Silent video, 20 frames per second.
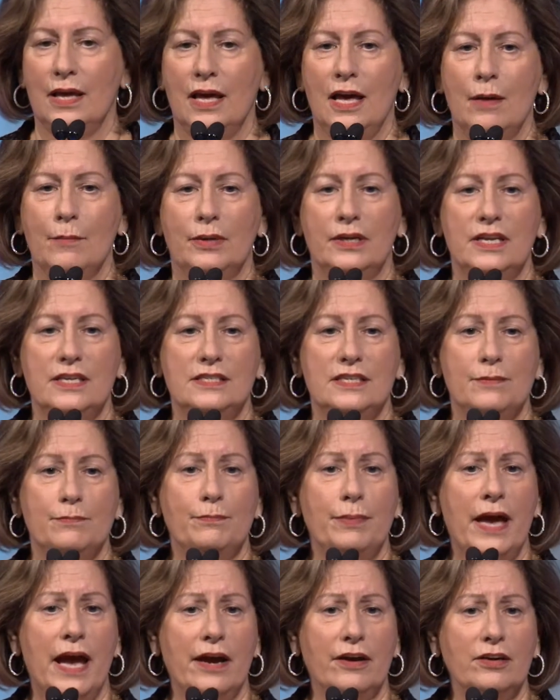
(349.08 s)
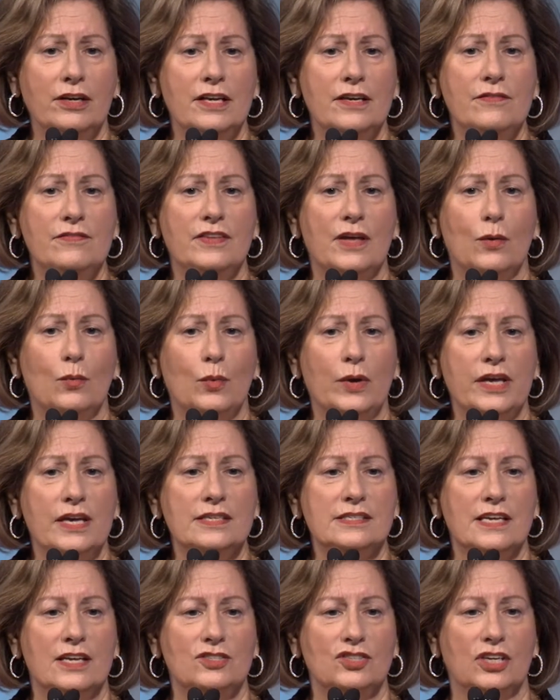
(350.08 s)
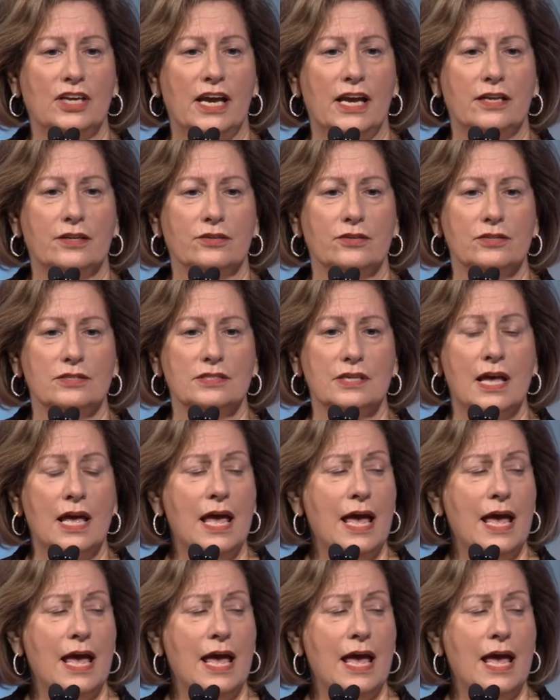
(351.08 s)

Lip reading: but it is imperative that we as educators